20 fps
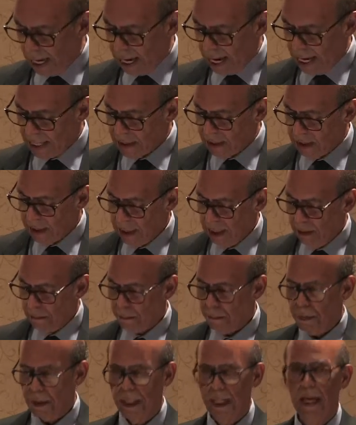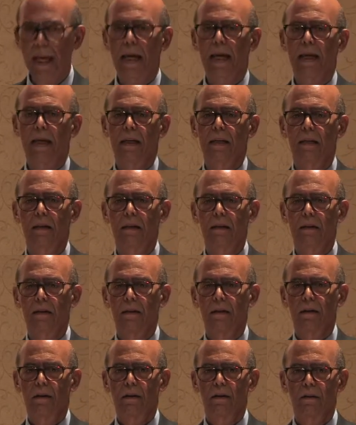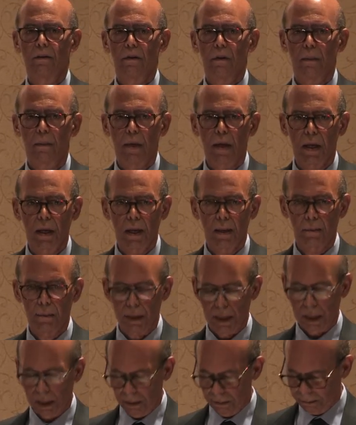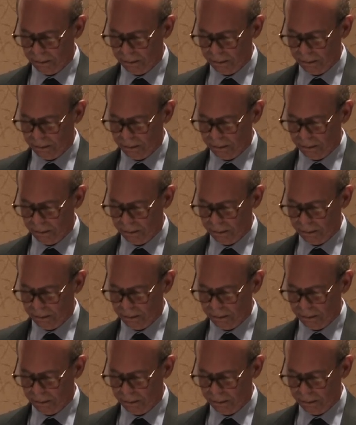and an MBA from Columbia.